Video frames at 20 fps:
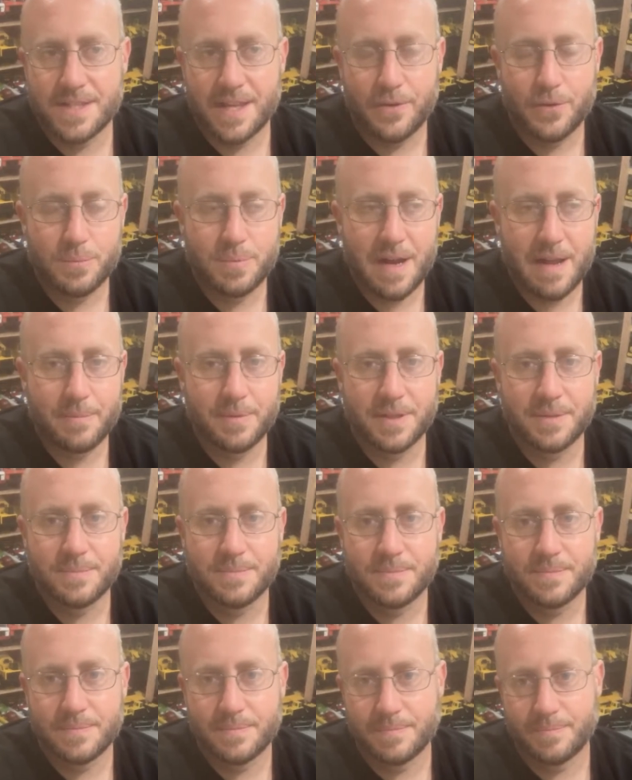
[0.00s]
I would probably
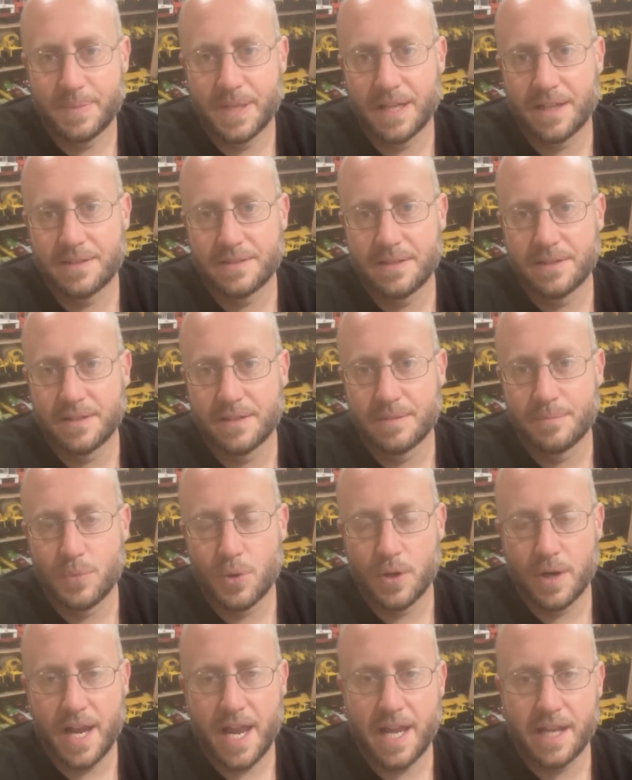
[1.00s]
pick the
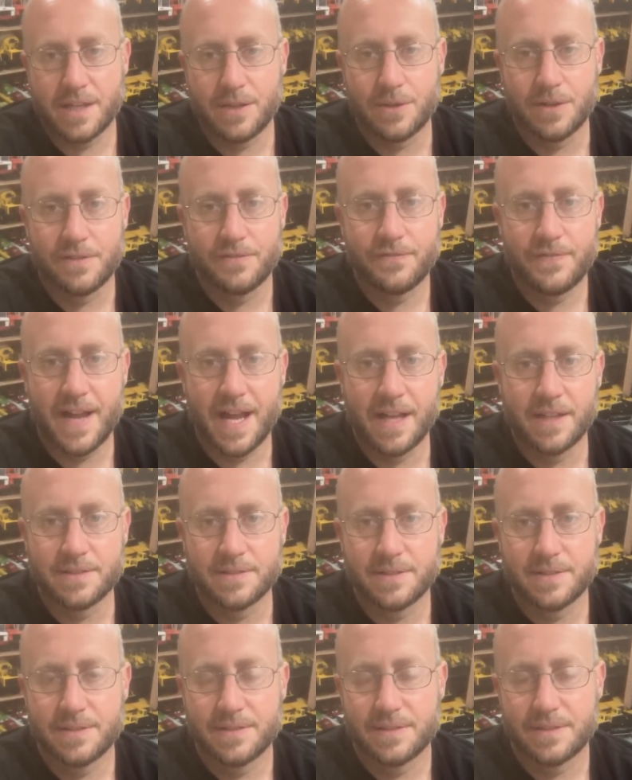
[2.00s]
more accurate
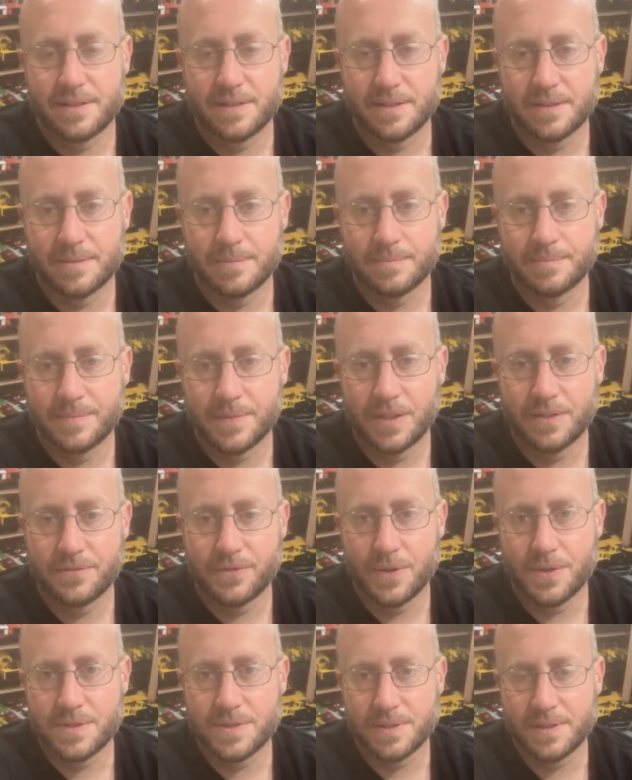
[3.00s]
font.
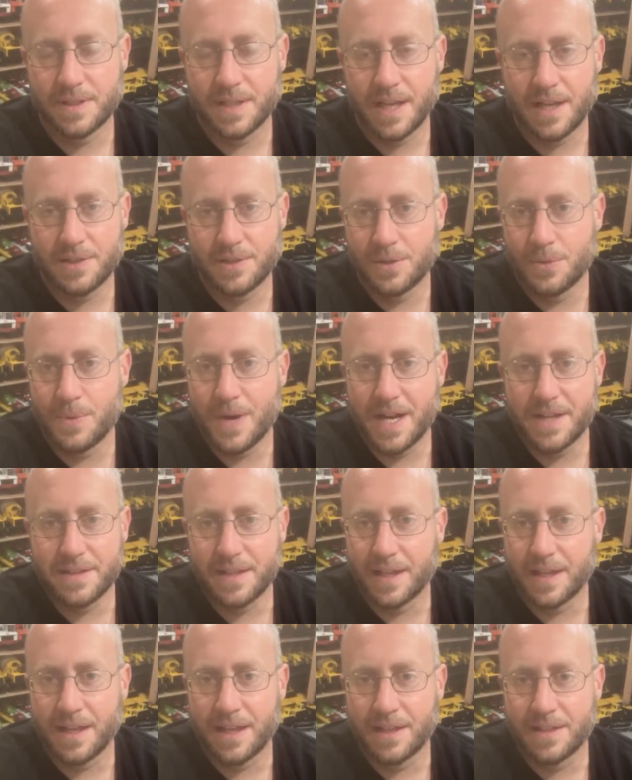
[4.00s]
Unfortunately, I don't know why
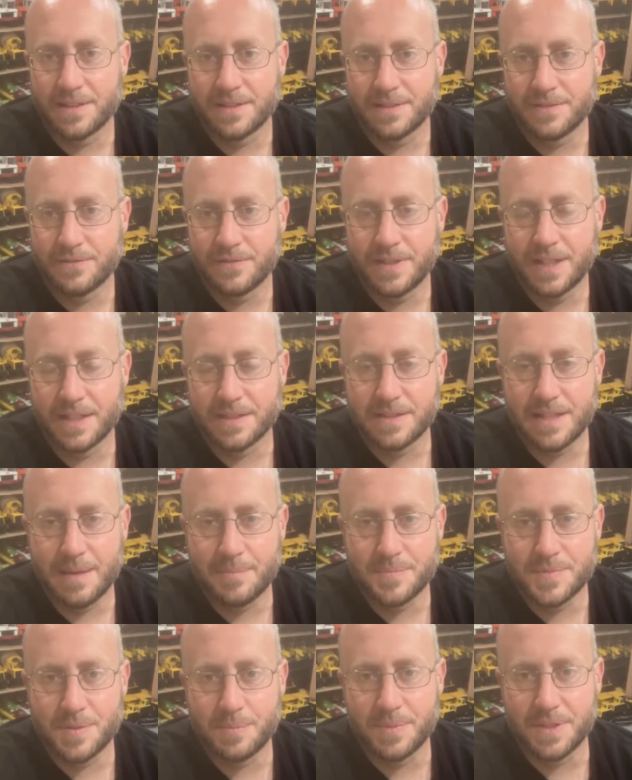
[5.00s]
they can't get
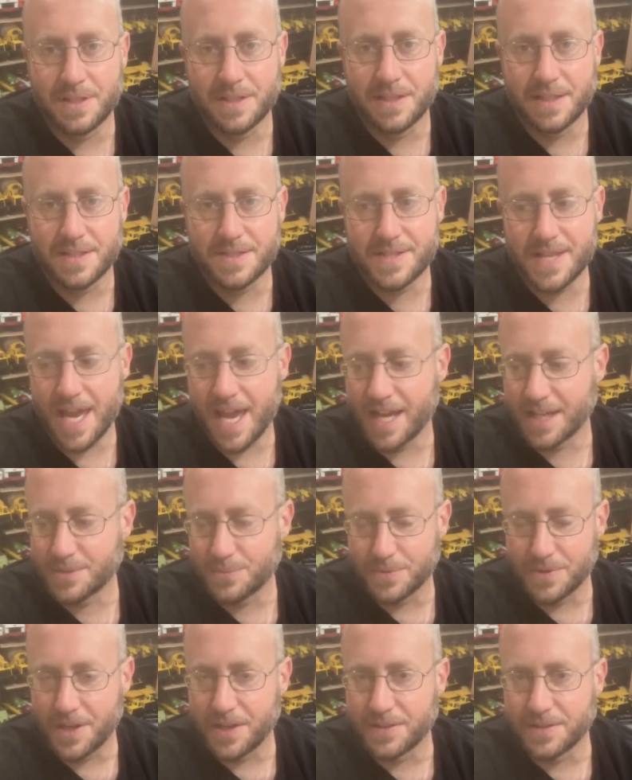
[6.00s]
them to be
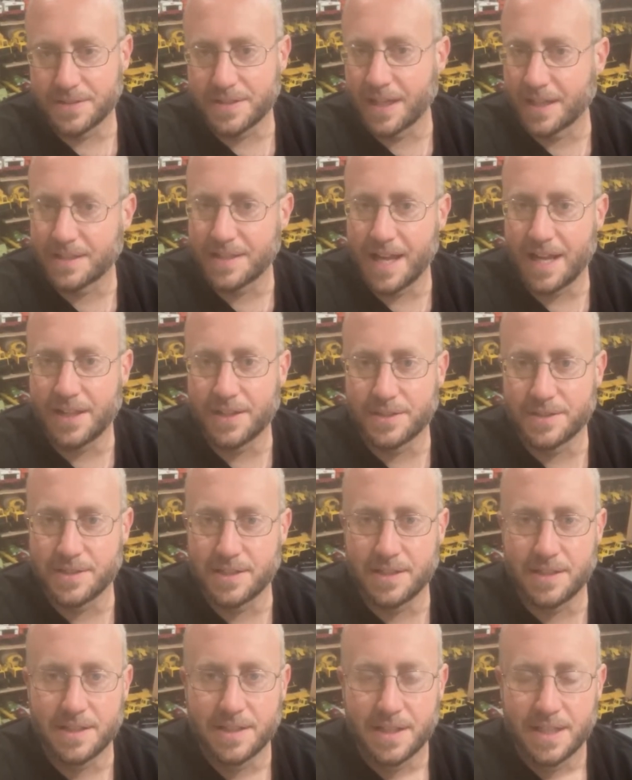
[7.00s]
exact with all the
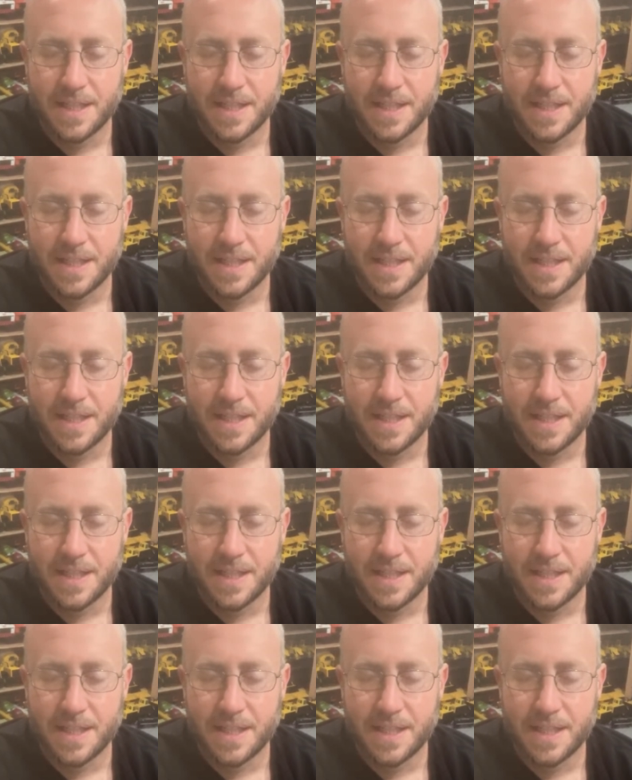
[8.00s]
technology.